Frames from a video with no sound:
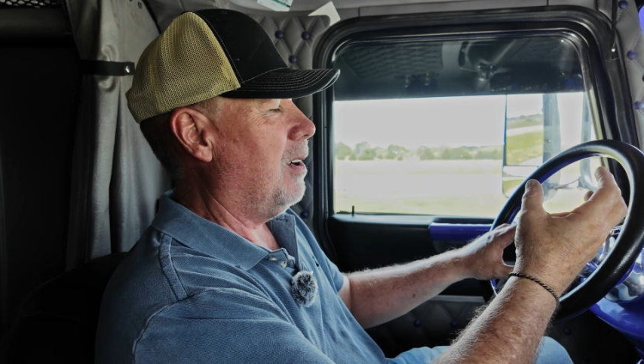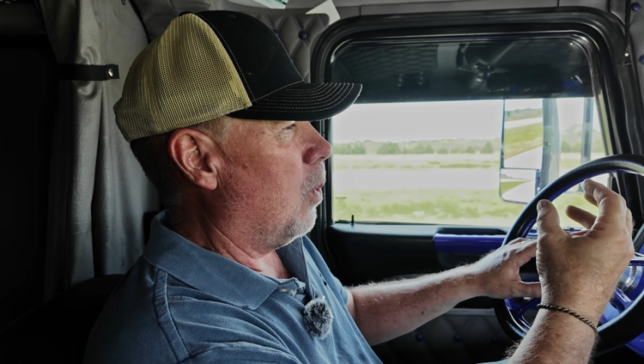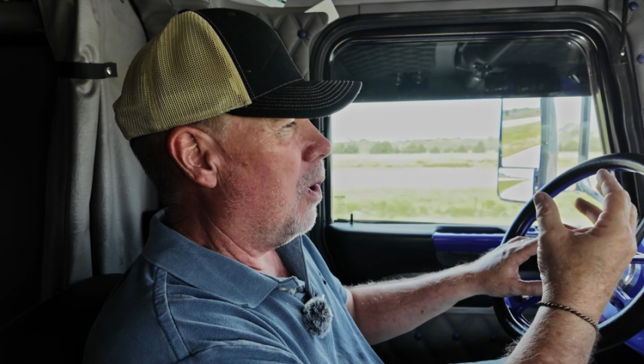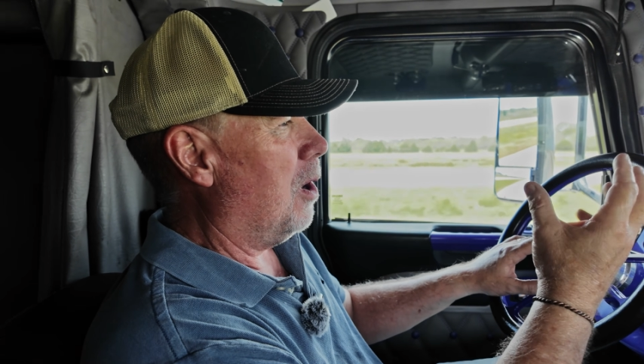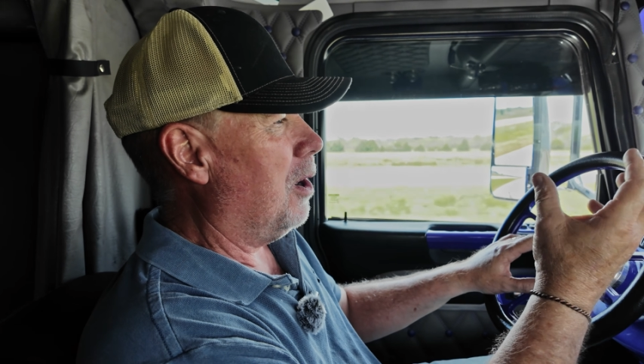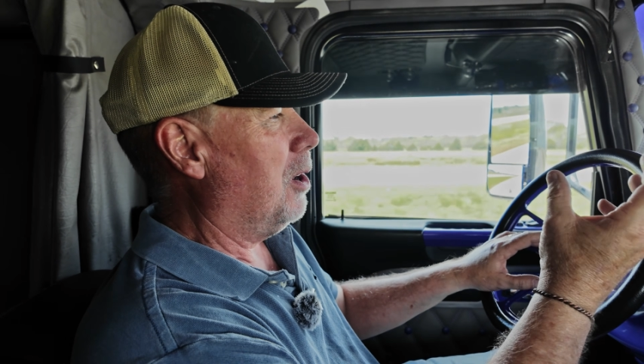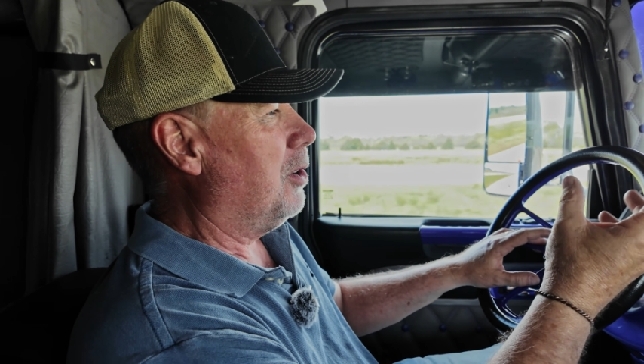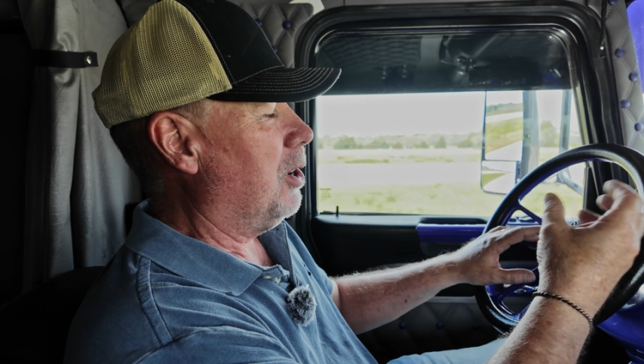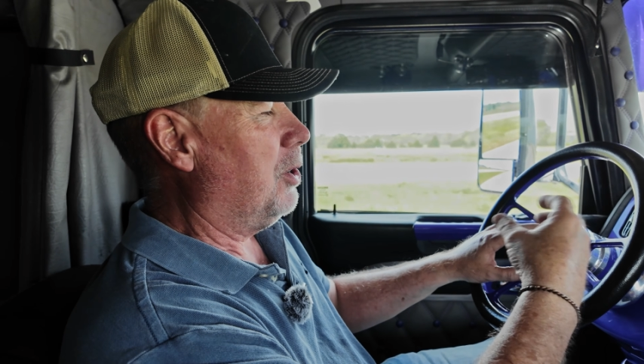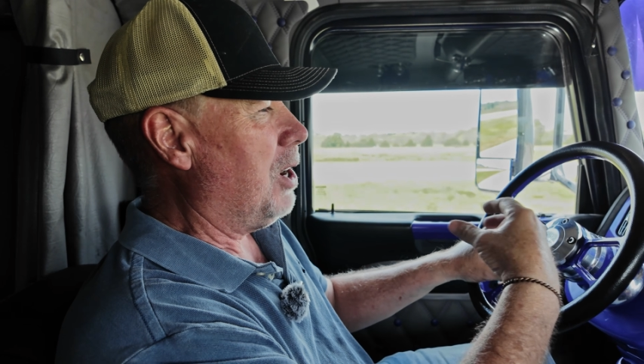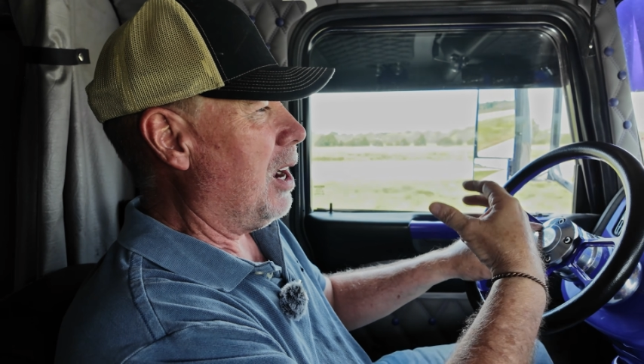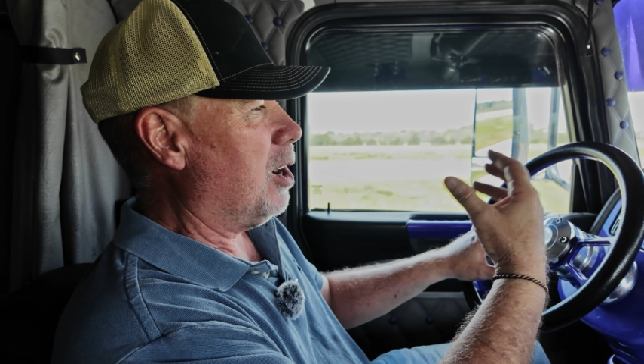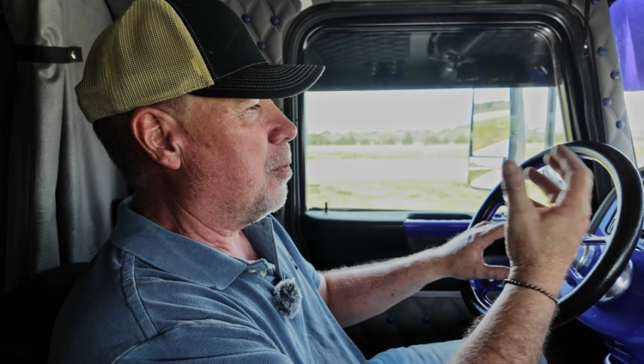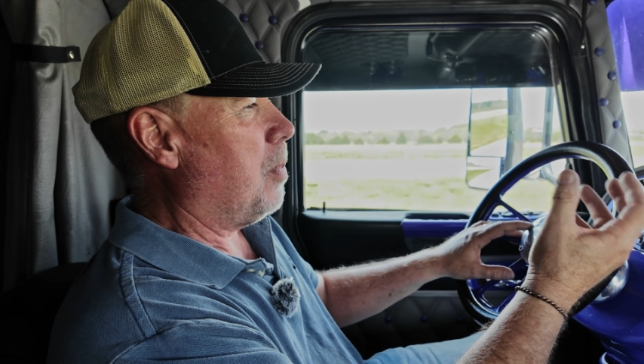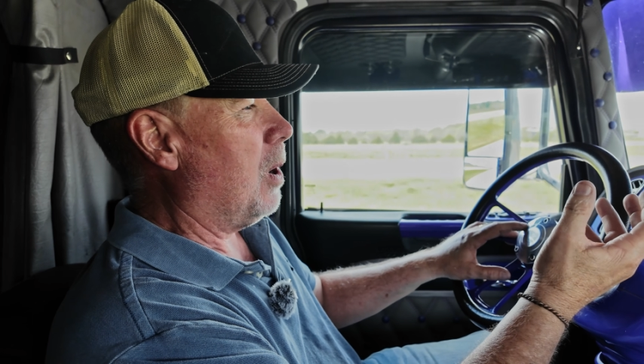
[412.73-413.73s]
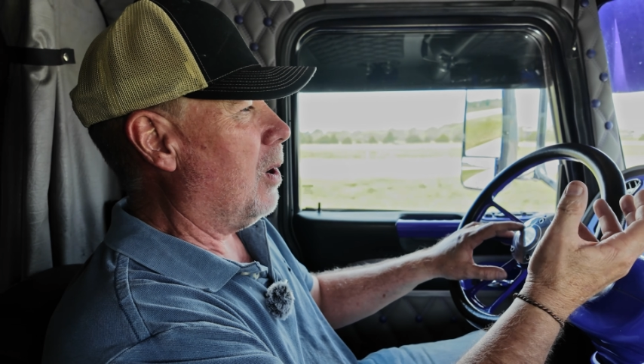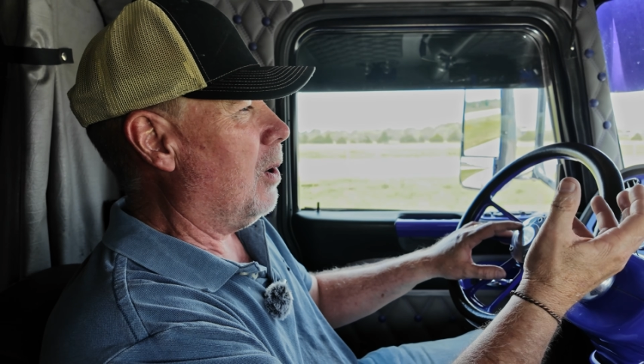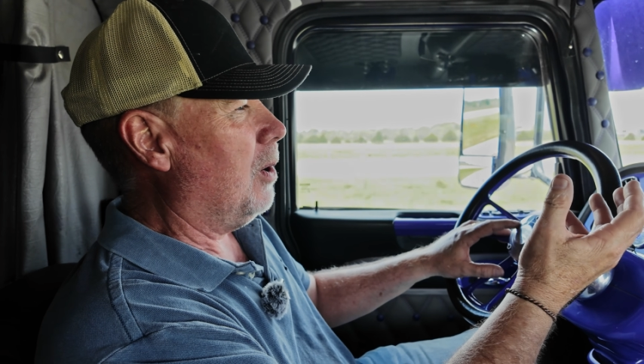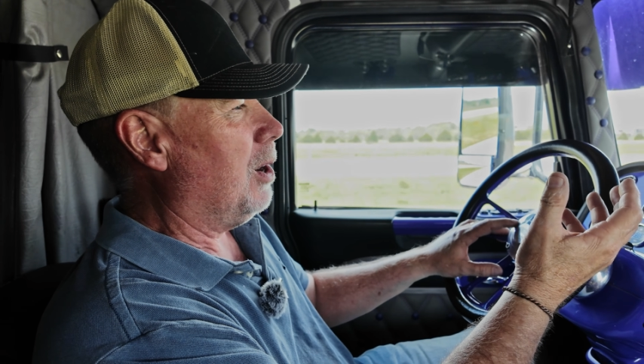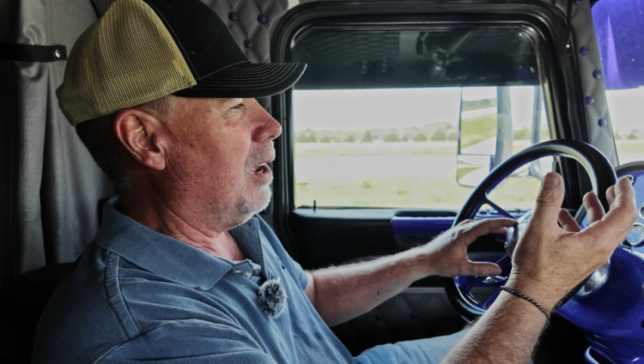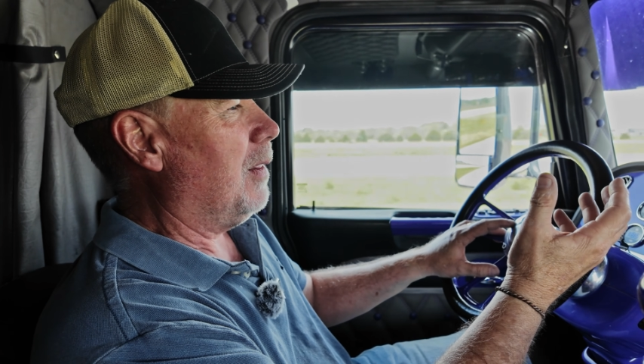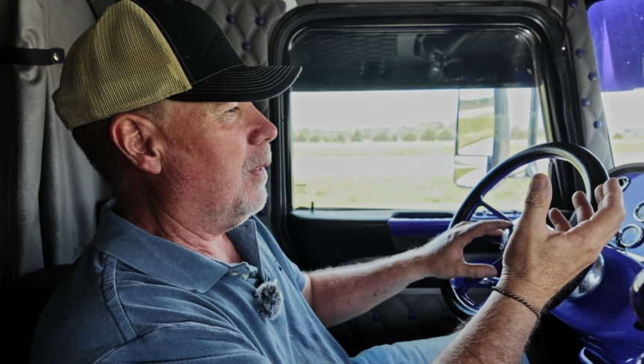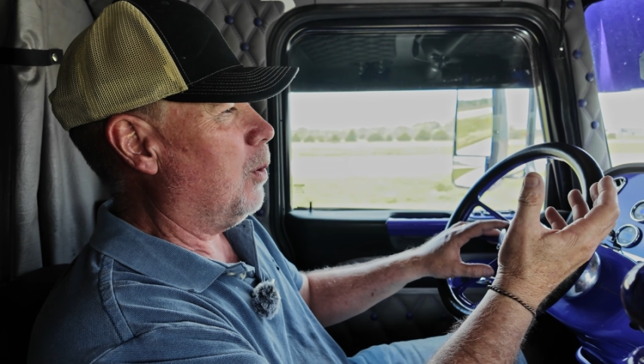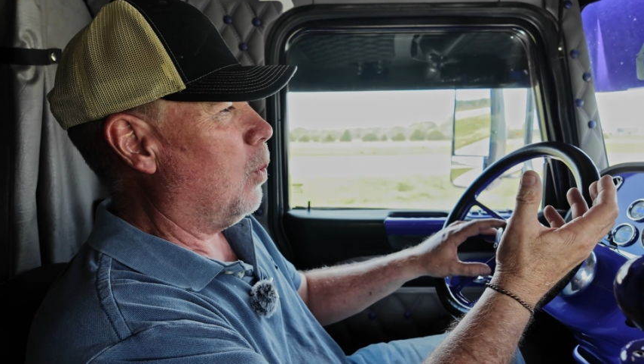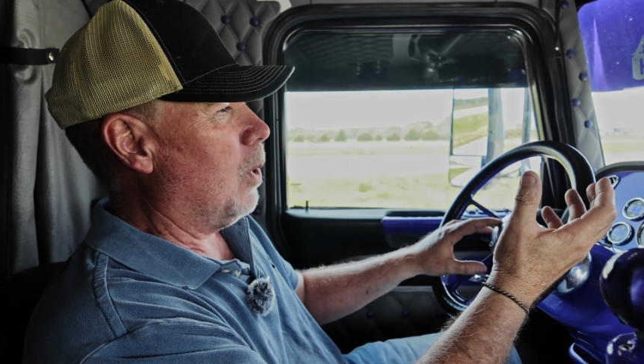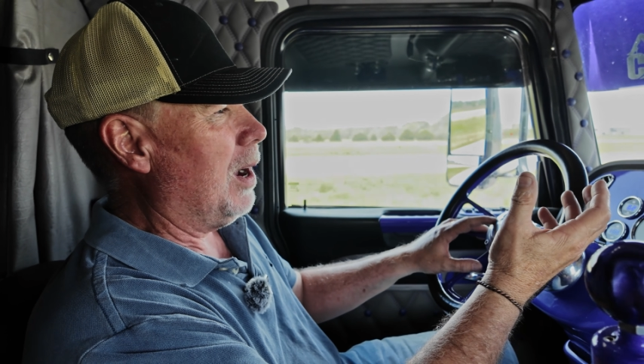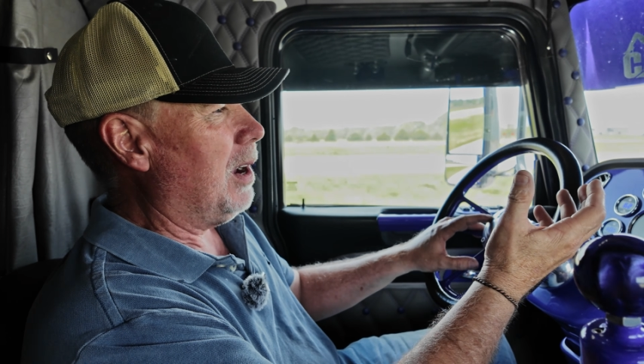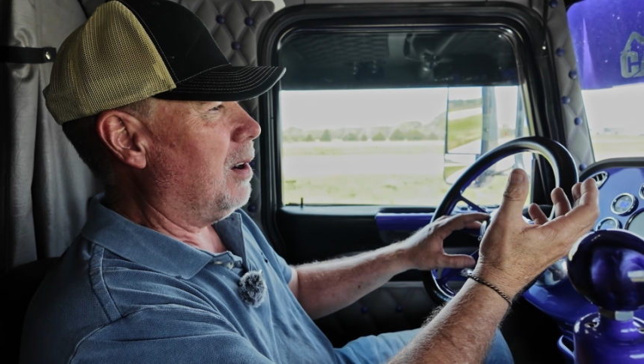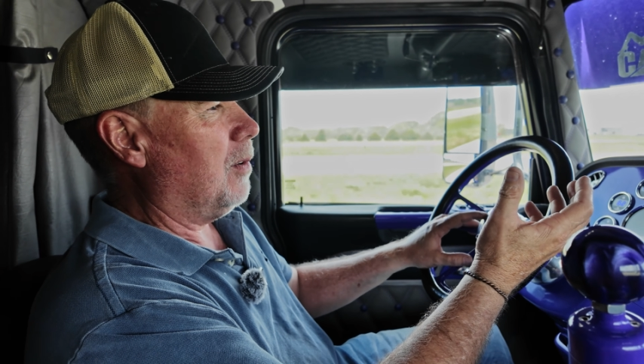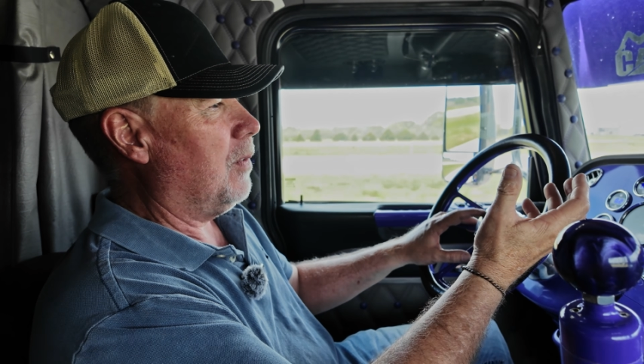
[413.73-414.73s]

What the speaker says: wanted to take part in the way